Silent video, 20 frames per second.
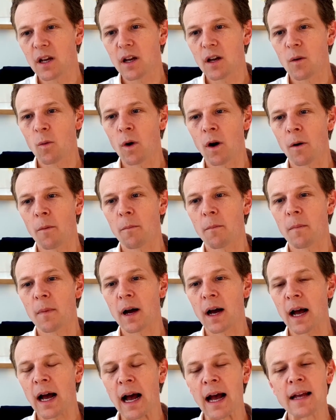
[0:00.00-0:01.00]
Well,
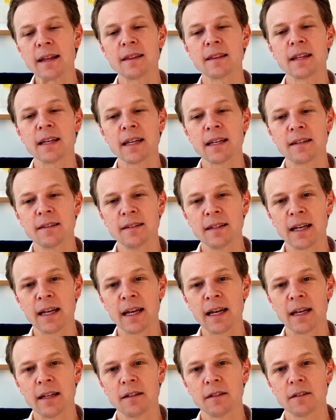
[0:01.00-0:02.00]
I think
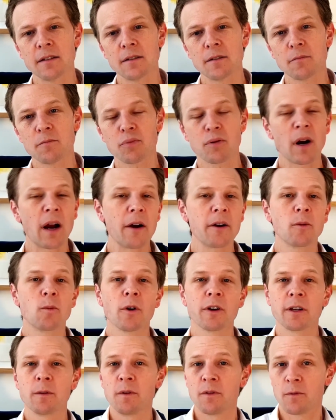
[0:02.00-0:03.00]
that prior to
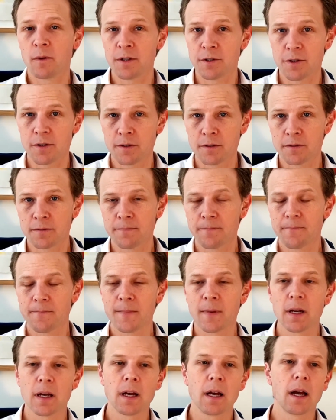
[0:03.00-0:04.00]
working with Richard,
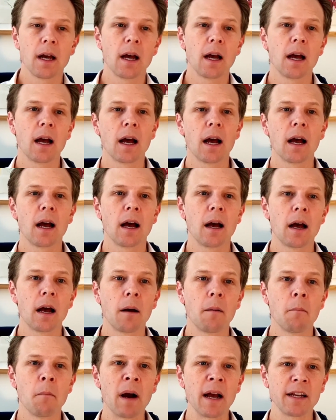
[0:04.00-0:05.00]

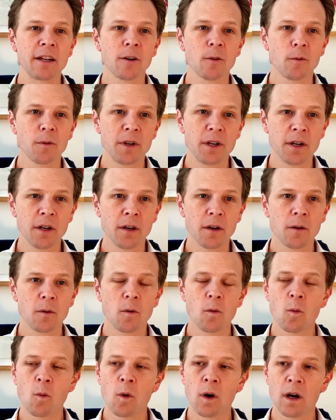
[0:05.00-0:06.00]
my career
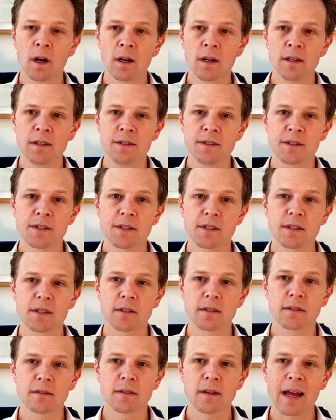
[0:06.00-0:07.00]
was
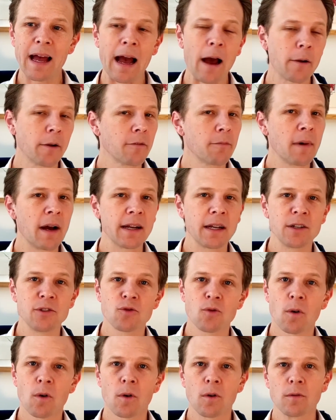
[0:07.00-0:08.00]
out of my
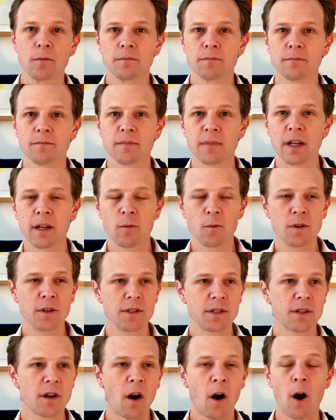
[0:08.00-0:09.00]
control. It
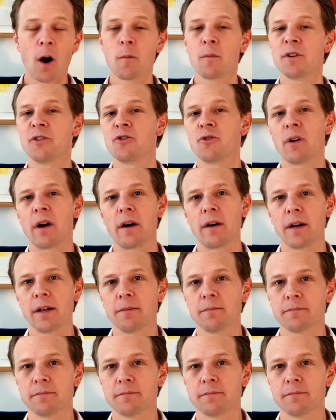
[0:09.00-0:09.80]
was arbitrary.